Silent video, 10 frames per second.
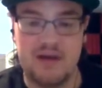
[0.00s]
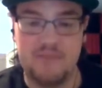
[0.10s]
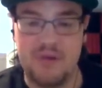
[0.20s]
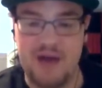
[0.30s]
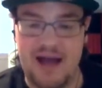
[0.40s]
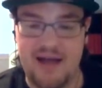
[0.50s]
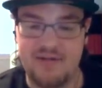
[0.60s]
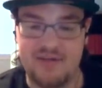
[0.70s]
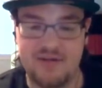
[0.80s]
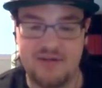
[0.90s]
but I
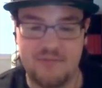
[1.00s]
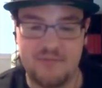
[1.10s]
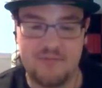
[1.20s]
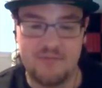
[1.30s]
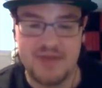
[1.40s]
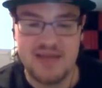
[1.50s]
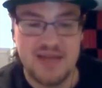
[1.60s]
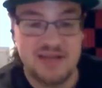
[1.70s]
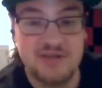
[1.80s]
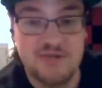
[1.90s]
think
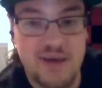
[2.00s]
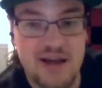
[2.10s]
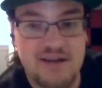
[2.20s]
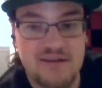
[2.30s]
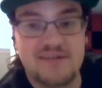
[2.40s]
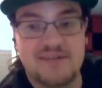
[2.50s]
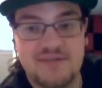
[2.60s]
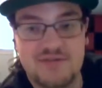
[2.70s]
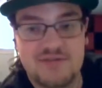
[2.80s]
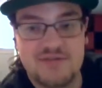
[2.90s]
PK Subban
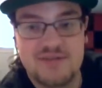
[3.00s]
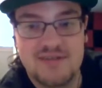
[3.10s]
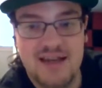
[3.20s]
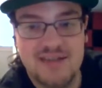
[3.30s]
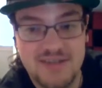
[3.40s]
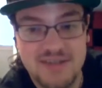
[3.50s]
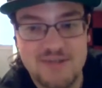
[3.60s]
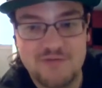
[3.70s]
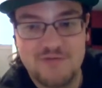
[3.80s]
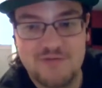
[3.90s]
as a
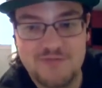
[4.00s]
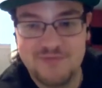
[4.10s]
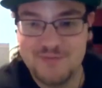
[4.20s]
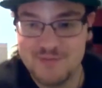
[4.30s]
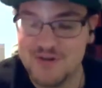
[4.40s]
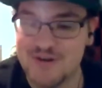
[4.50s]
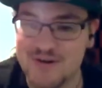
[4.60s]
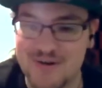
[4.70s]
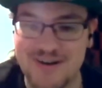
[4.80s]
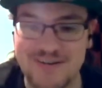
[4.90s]
Leaf would turn
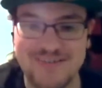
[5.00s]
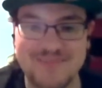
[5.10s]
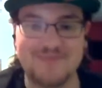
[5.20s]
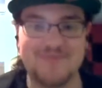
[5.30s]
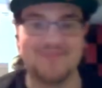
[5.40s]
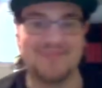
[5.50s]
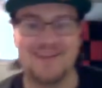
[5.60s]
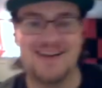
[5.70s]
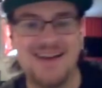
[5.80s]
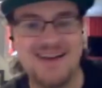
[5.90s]
it around.
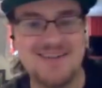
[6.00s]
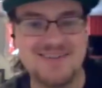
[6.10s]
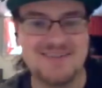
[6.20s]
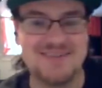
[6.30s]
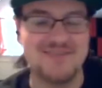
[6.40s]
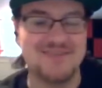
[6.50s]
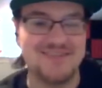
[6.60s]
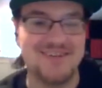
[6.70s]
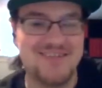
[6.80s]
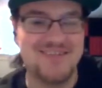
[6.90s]
Yeah, I already see you
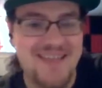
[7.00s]
know.